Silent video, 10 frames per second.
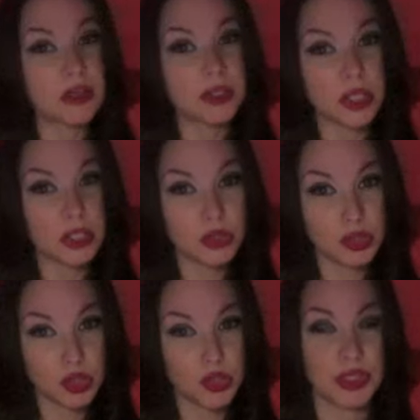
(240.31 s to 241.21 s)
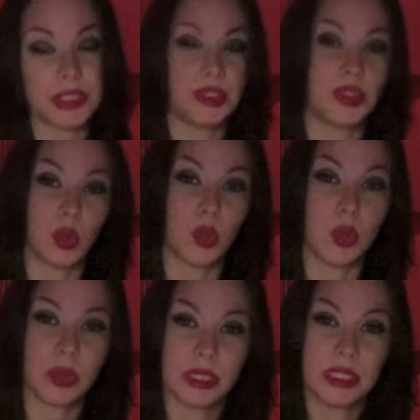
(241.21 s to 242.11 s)
house is also children,
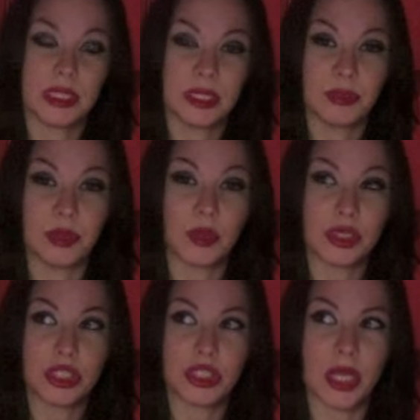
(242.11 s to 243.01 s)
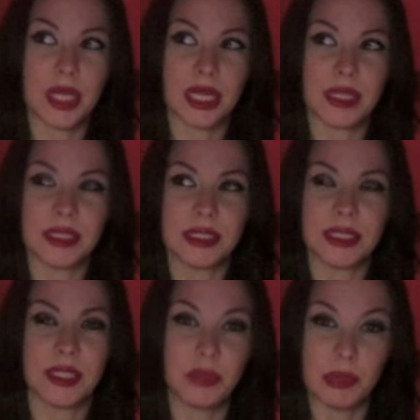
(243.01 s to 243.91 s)
so, but we're just talking, this is
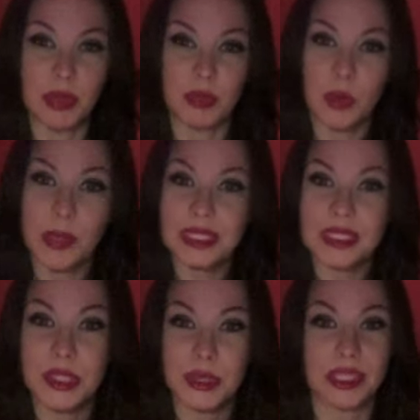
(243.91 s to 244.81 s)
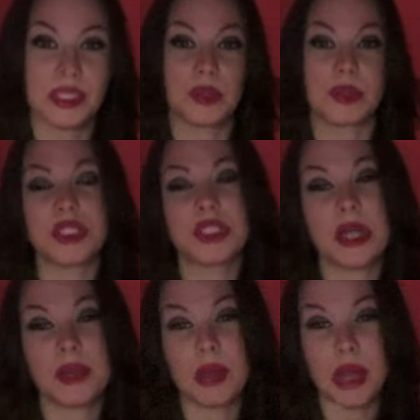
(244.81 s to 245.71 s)
going to be my romance series, so we're just
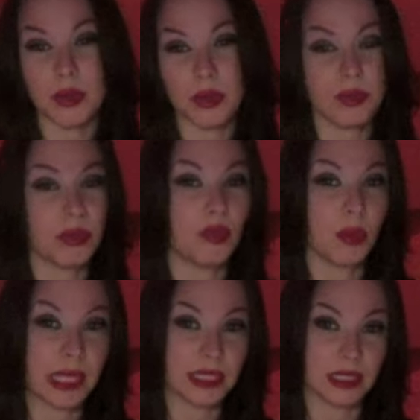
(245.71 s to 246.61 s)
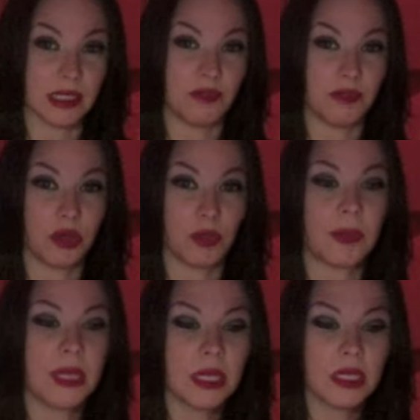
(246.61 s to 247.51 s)
talking about how it would be romantically for you.
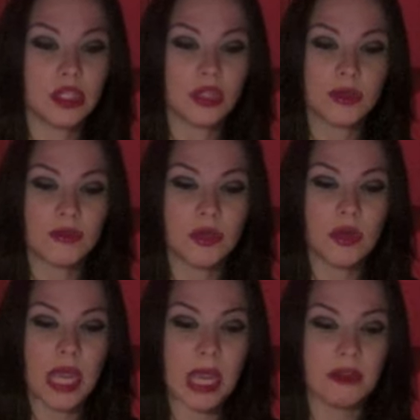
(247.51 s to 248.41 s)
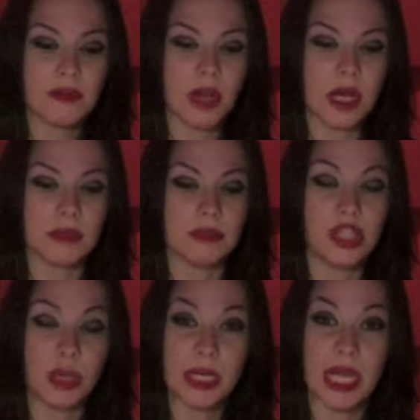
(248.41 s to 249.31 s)
So if you have
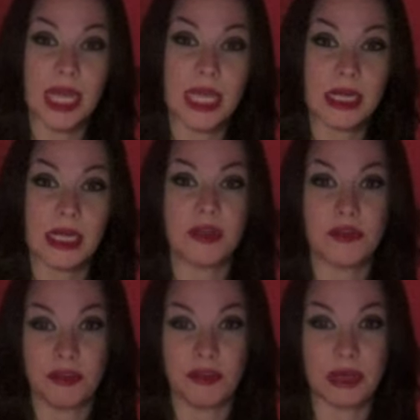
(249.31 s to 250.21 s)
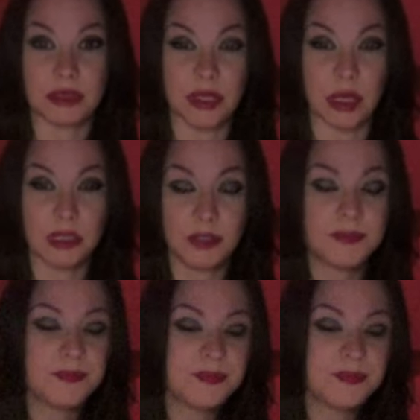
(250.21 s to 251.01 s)
Gemini on your fifth house cusp,